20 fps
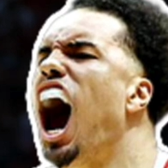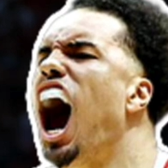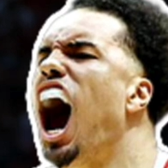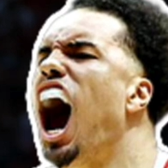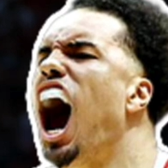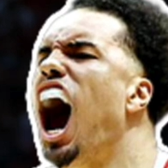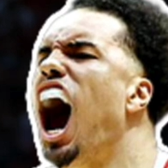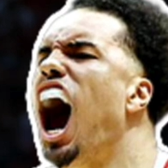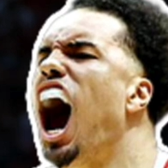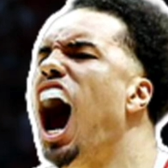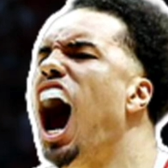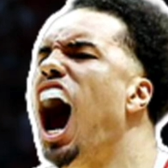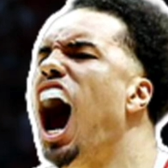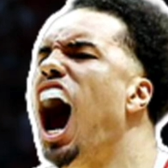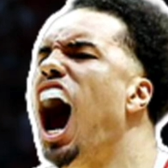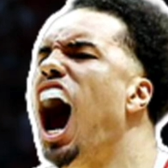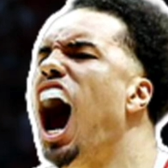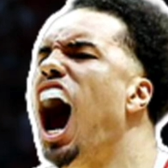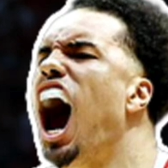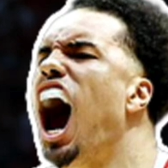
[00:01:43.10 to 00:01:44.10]

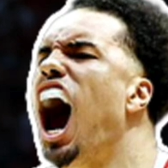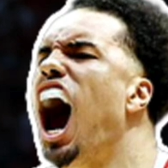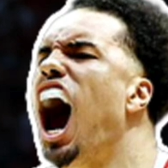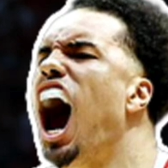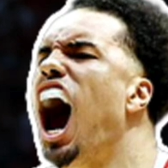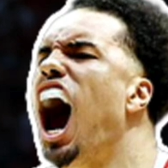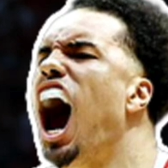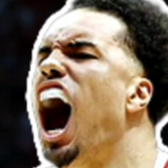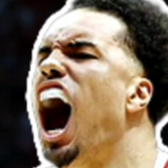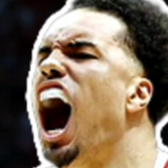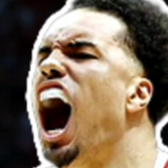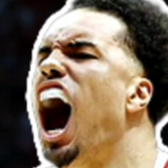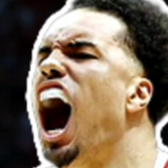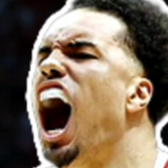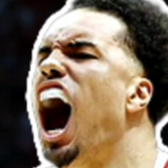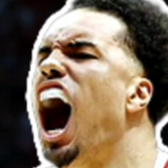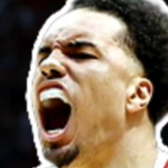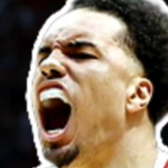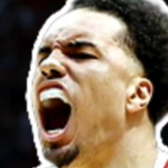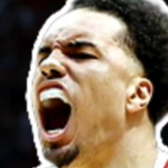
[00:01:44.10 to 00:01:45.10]

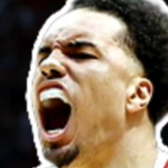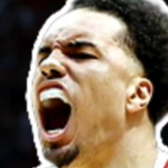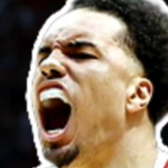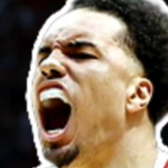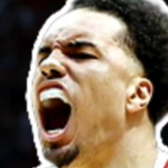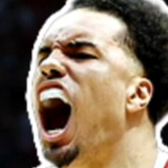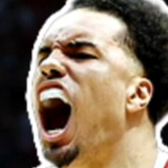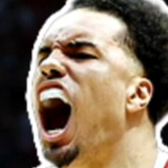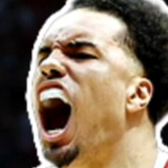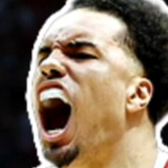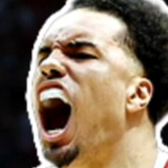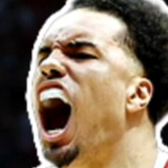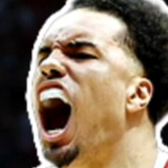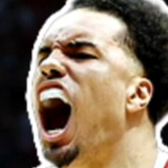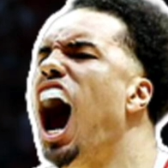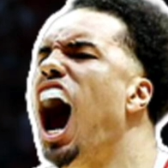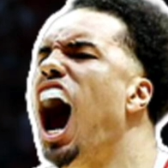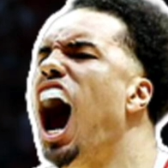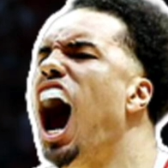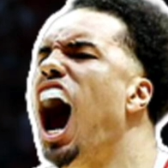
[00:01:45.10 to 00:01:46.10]

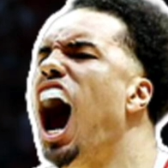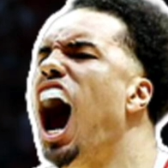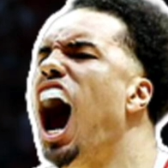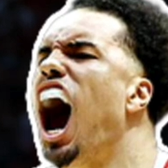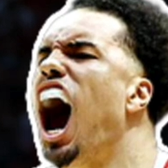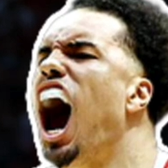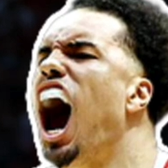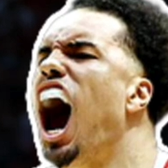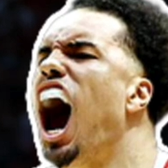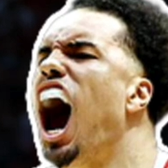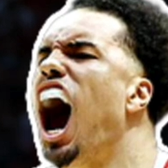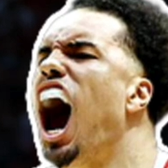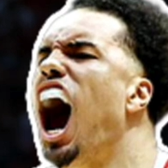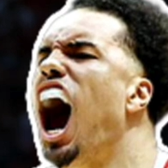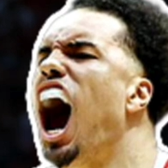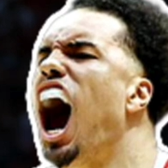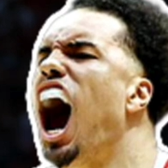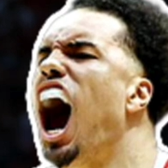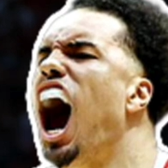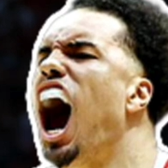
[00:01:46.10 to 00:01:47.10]

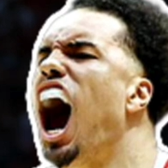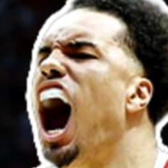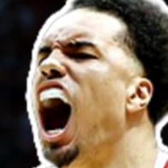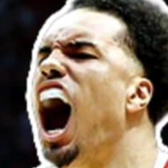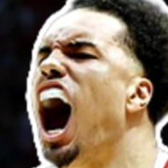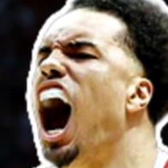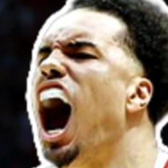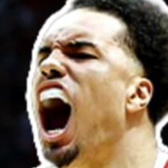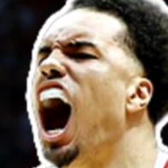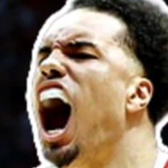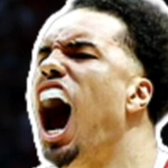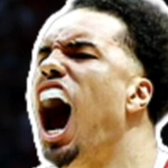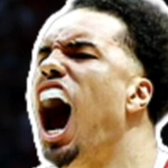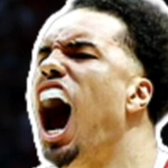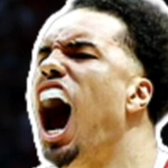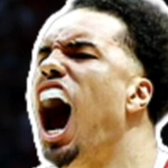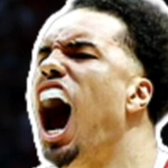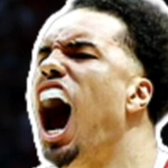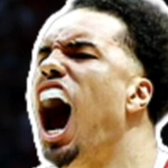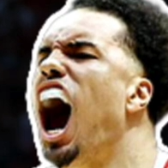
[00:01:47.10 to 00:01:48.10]

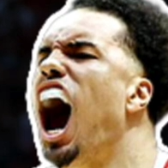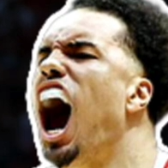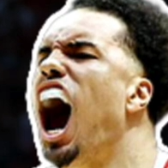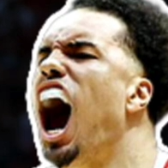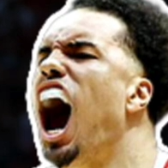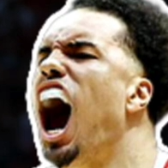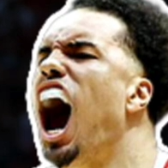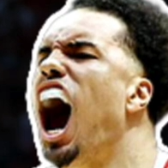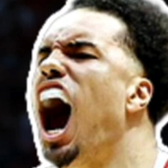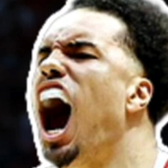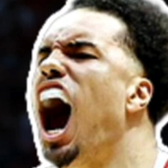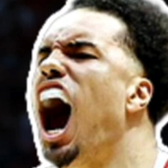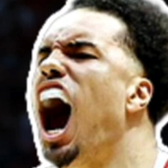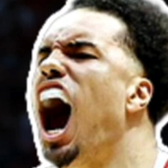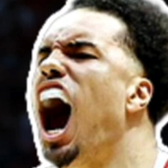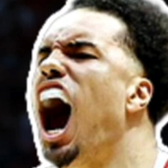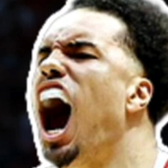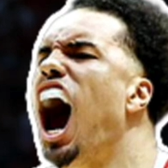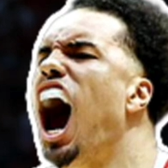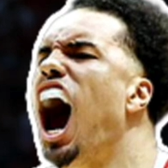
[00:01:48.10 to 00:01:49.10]

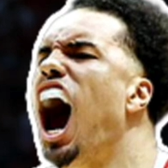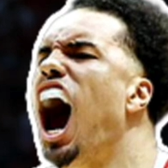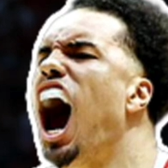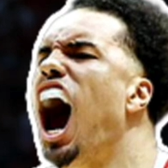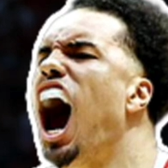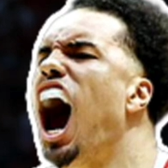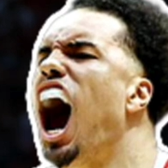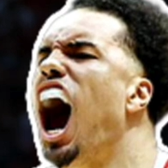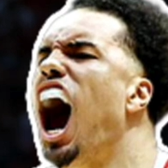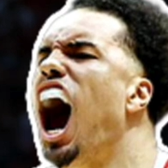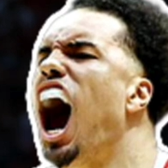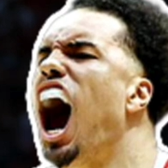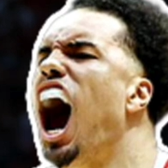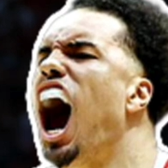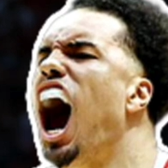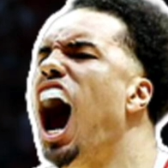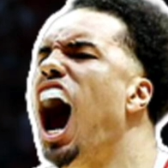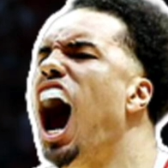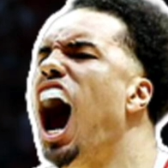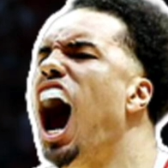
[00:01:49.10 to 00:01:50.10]

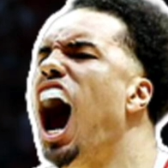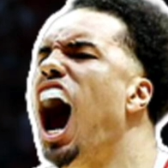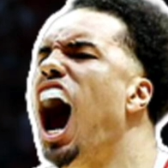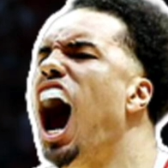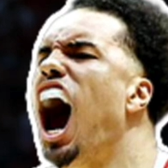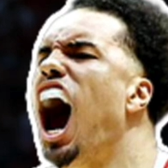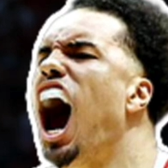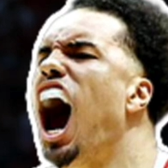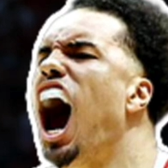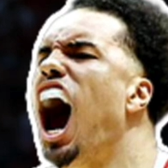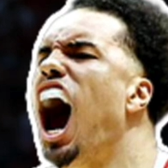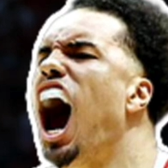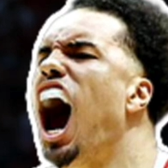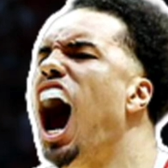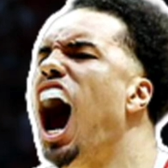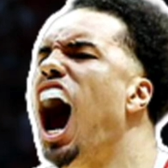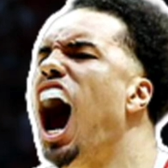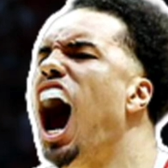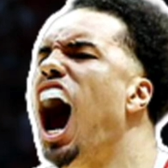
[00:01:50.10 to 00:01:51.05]
This is a still picture; no speech is visible.